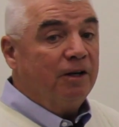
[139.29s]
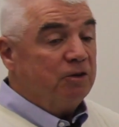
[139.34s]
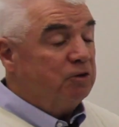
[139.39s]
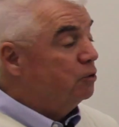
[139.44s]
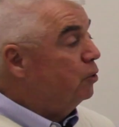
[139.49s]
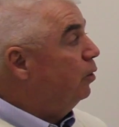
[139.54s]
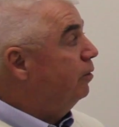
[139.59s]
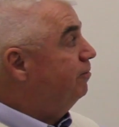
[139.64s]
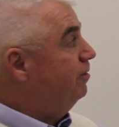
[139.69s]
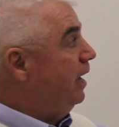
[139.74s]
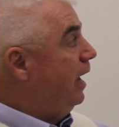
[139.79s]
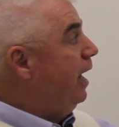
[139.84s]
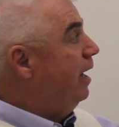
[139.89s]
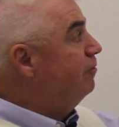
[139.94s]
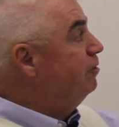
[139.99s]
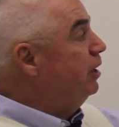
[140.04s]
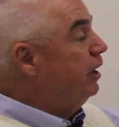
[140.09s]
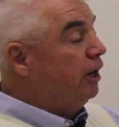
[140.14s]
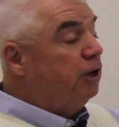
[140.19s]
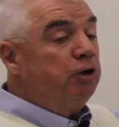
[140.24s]
So if you
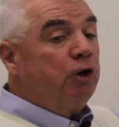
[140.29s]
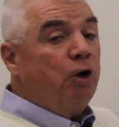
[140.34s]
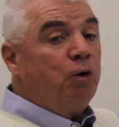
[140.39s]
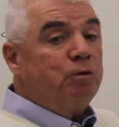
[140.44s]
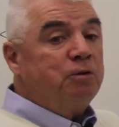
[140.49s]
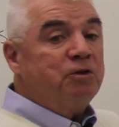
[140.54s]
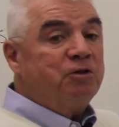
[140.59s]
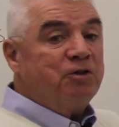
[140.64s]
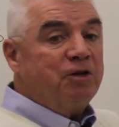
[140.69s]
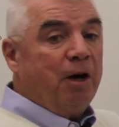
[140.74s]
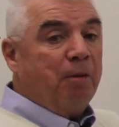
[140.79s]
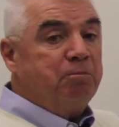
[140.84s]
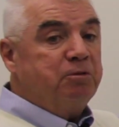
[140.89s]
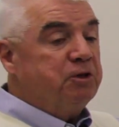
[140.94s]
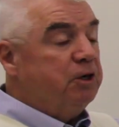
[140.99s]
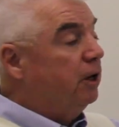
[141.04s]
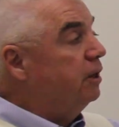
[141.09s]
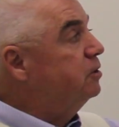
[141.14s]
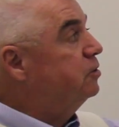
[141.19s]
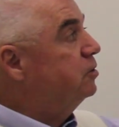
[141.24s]
have an unknown
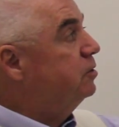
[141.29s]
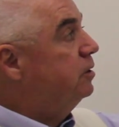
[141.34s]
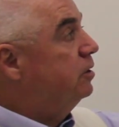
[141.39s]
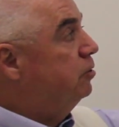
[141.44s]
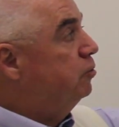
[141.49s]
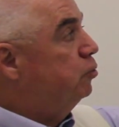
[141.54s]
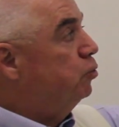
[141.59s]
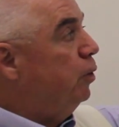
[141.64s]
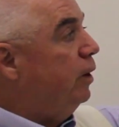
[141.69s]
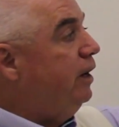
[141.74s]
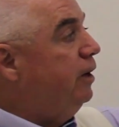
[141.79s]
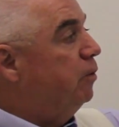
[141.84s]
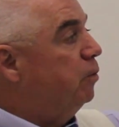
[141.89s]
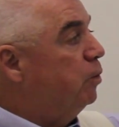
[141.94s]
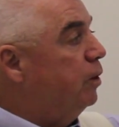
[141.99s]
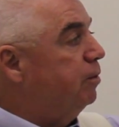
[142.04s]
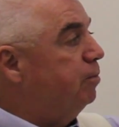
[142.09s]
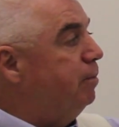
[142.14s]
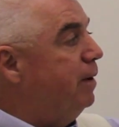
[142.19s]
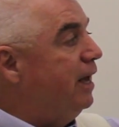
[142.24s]
substance, treat it
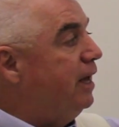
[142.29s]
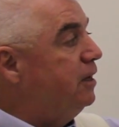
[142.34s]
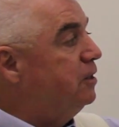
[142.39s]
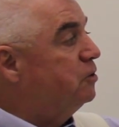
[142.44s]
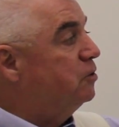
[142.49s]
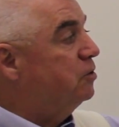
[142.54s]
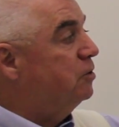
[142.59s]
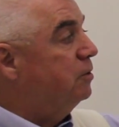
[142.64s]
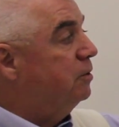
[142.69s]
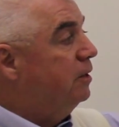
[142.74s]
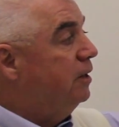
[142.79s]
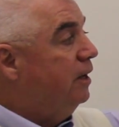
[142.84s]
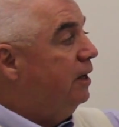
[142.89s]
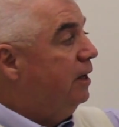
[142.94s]
with base,